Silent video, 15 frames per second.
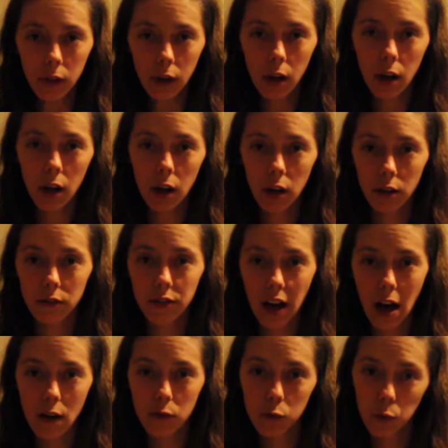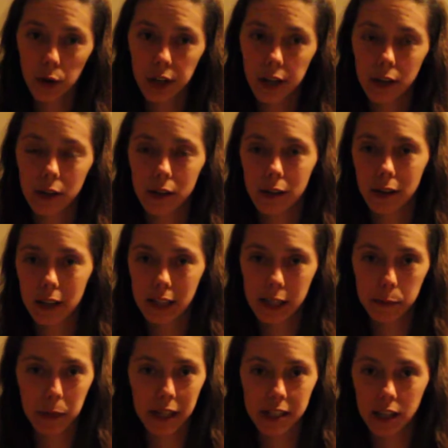valve would. That's
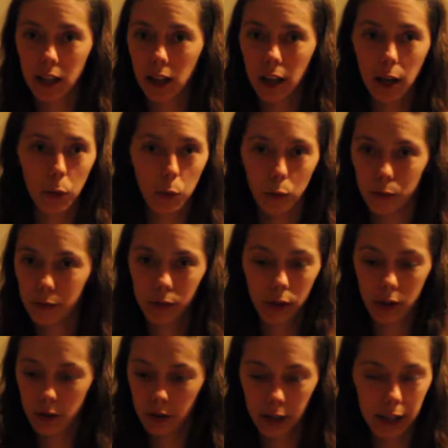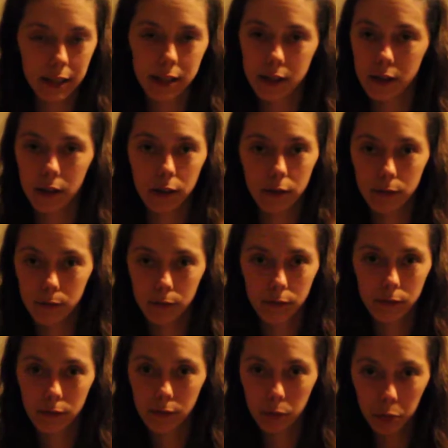basically lets the
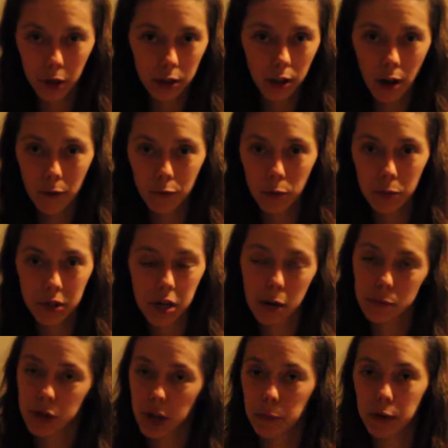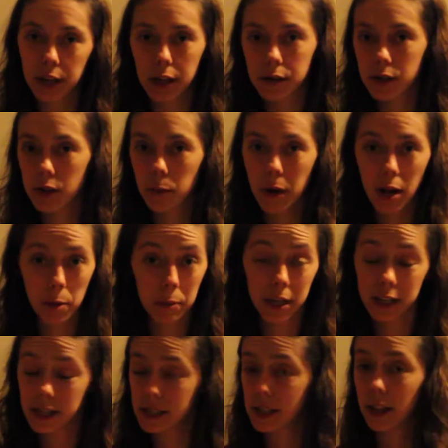blood come from the top chamber down to the bottom, and
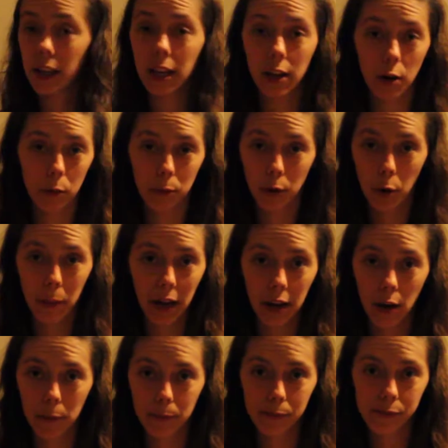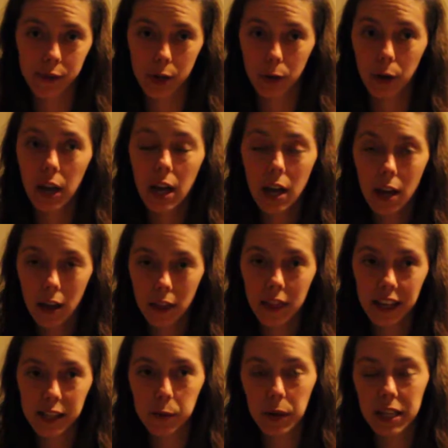it doesn't let it go back up. So
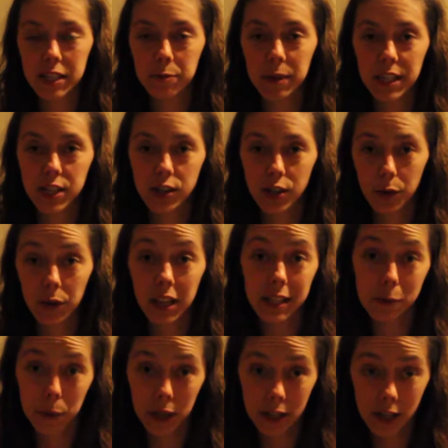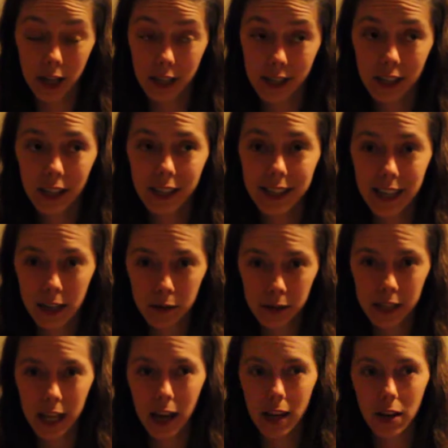that's what it's meant to do, and that's what it does. The
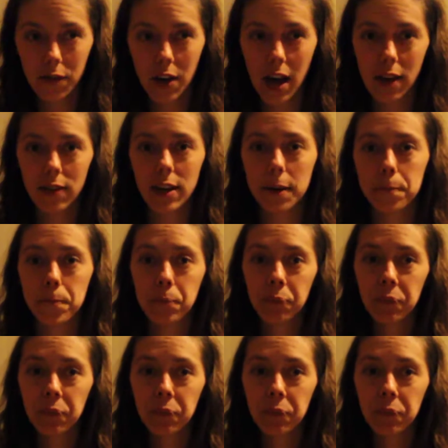downside of having